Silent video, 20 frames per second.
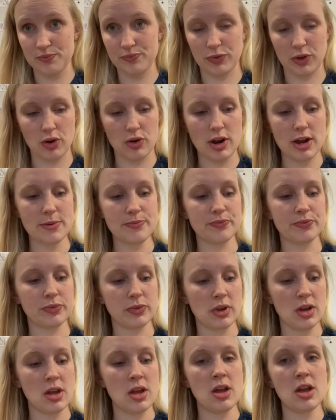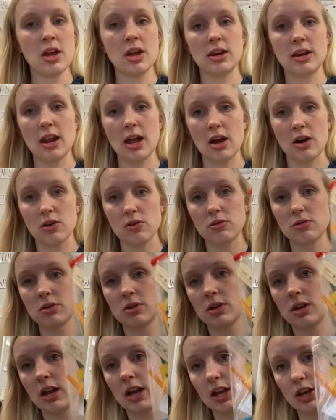All right, now
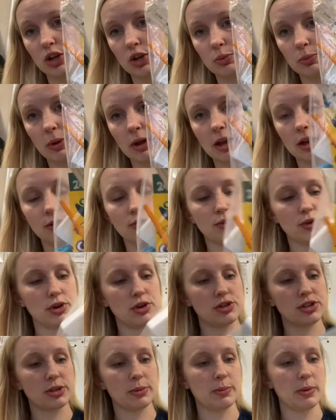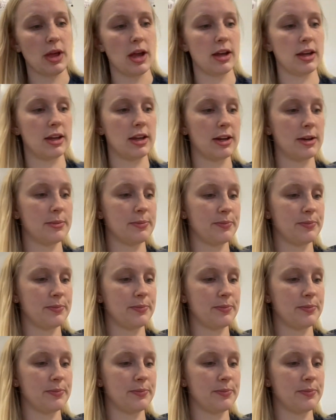in your bag for your supply kit,